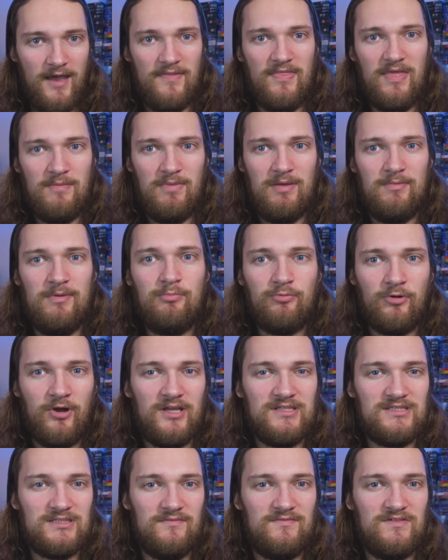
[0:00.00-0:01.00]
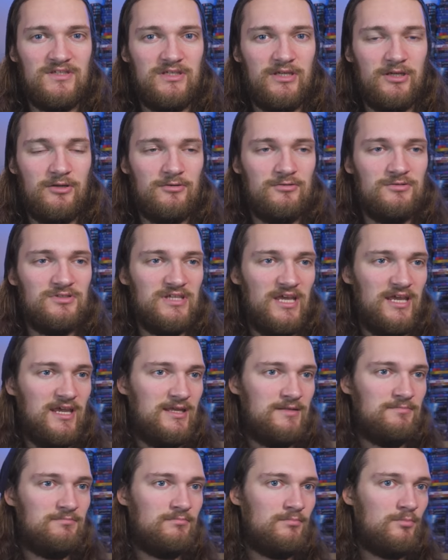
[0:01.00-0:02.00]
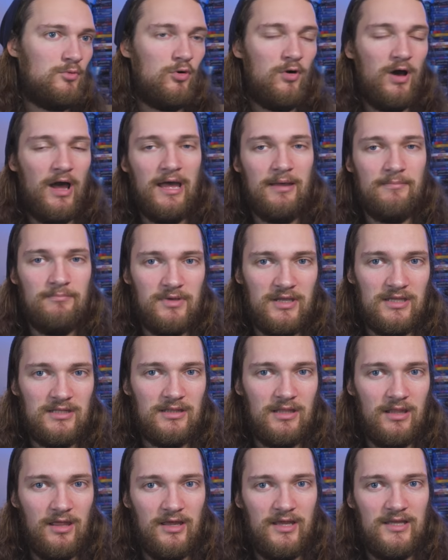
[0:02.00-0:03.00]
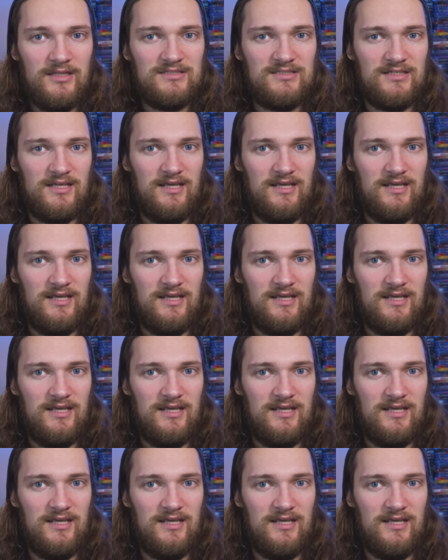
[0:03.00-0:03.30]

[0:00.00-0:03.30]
and they're maybe bright enough to use in more ambient light,